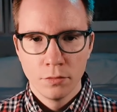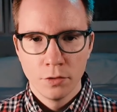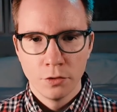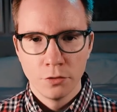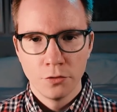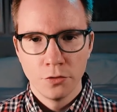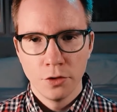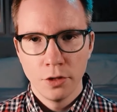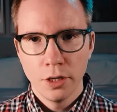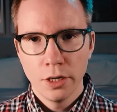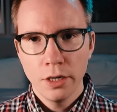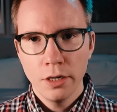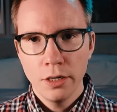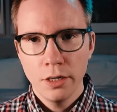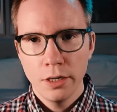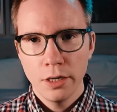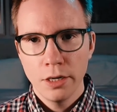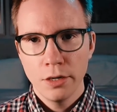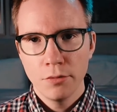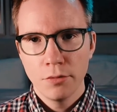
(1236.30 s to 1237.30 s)

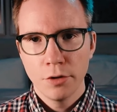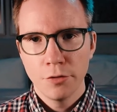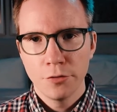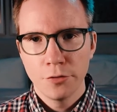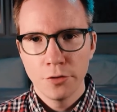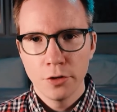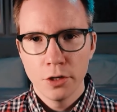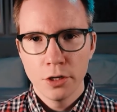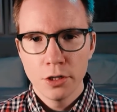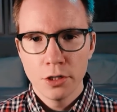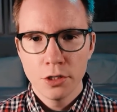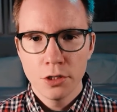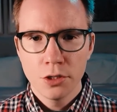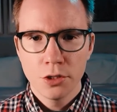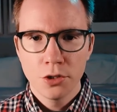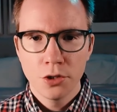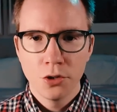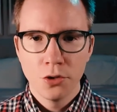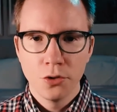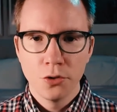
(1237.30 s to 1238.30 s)
Validity refers
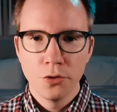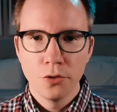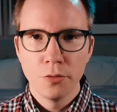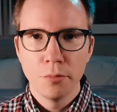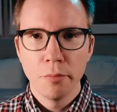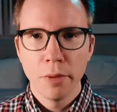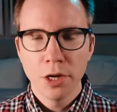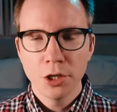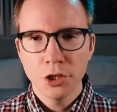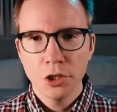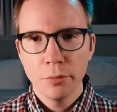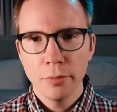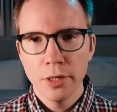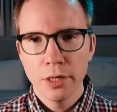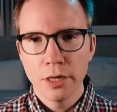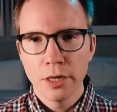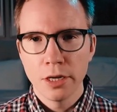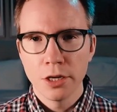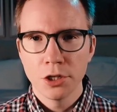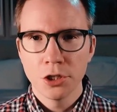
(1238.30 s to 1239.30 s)
to
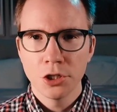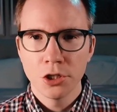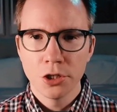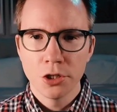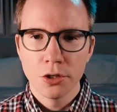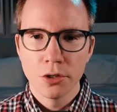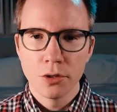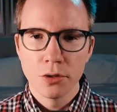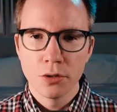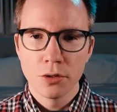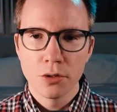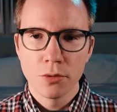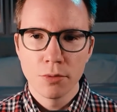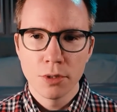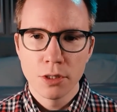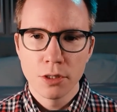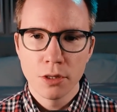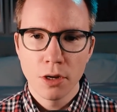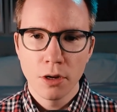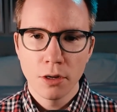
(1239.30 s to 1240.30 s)
measurement issues
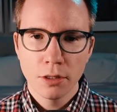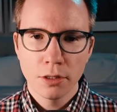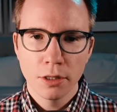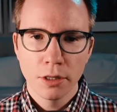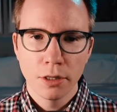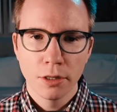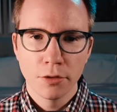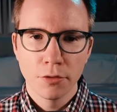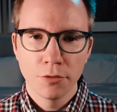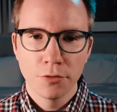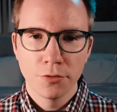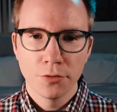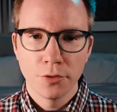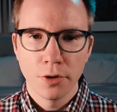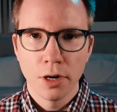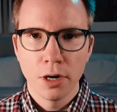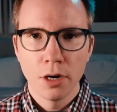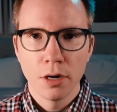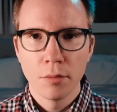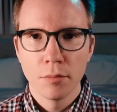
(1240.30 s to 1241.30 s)
resulting
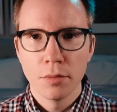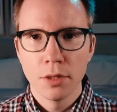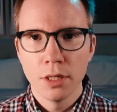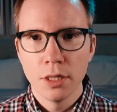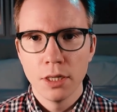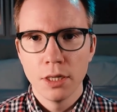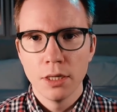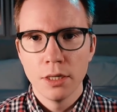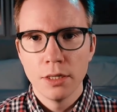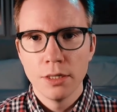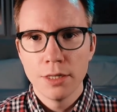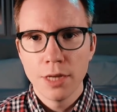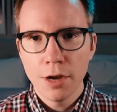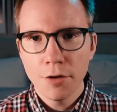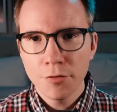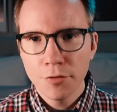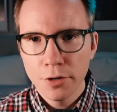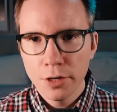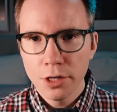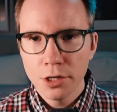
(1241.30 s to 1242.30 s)
from the
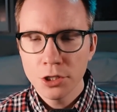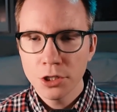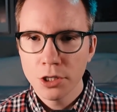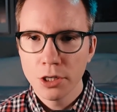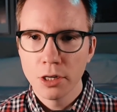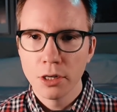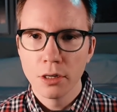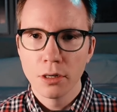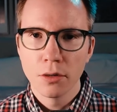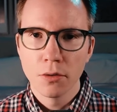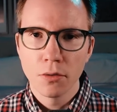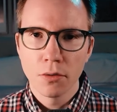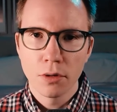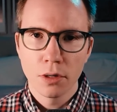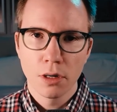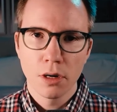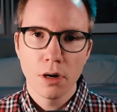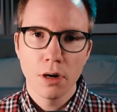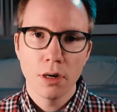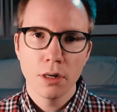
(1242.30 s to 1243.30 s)
definition
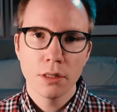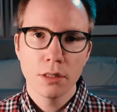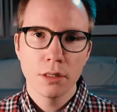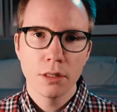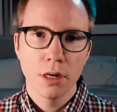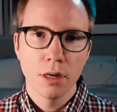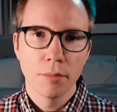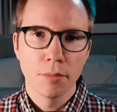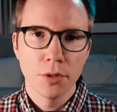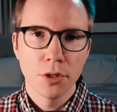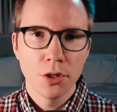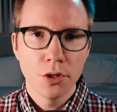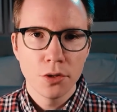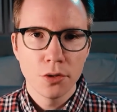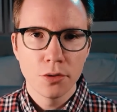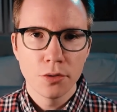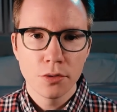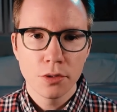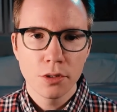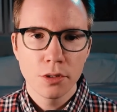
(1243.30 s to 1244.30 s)
or concept
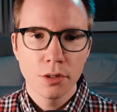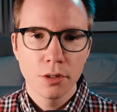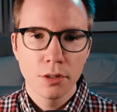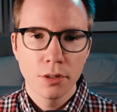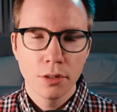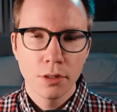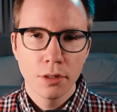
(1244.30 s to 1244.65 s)
used.